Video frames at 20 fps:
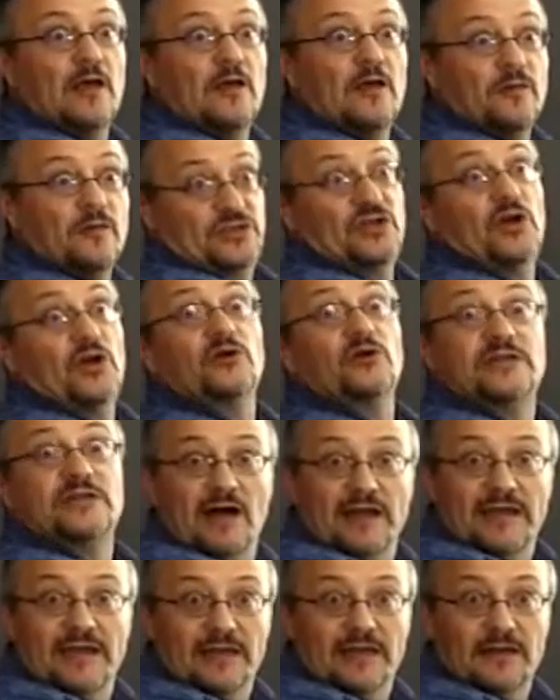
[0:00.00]
They start
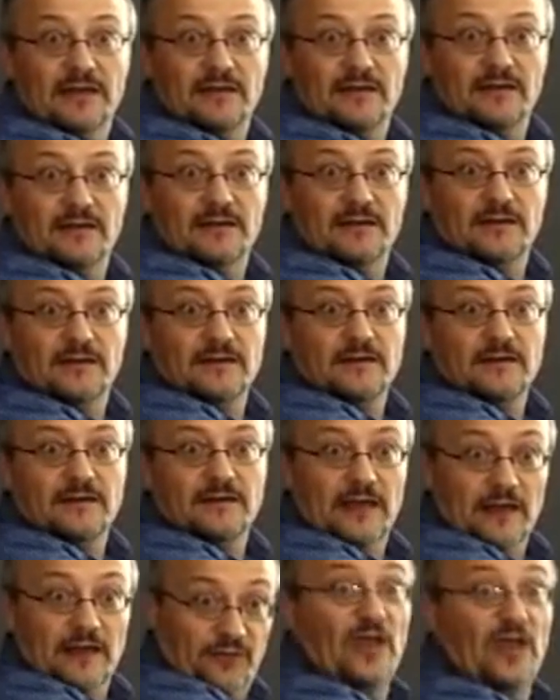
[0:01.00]
dying.
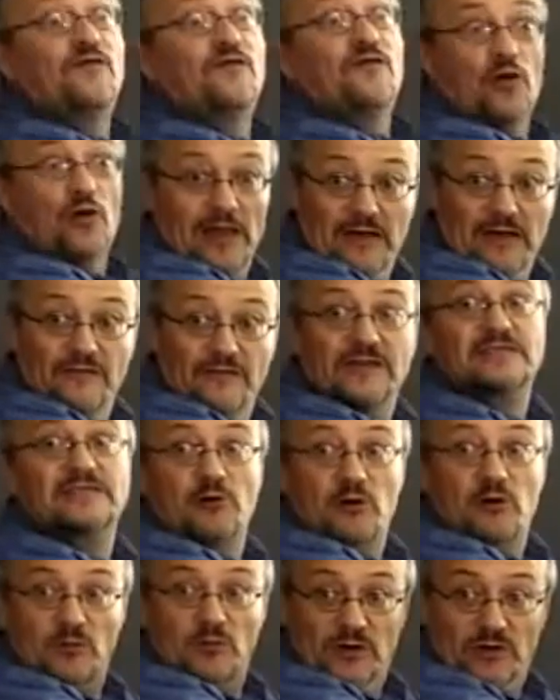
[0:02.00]
If, if you allow the
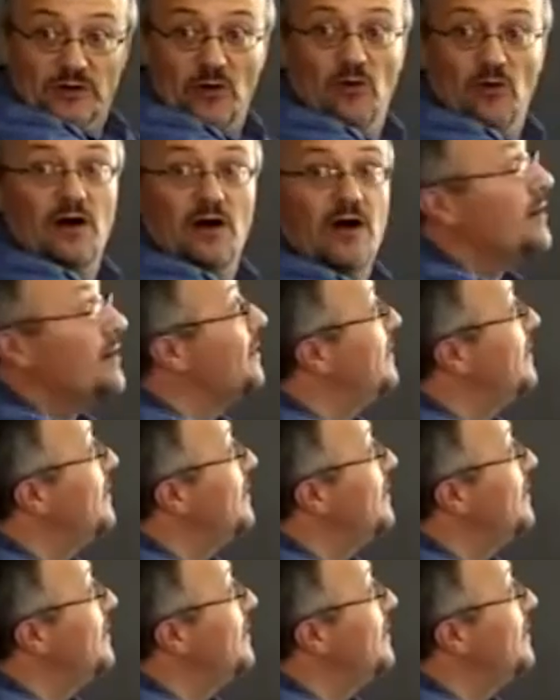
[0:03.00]
experiment to go on.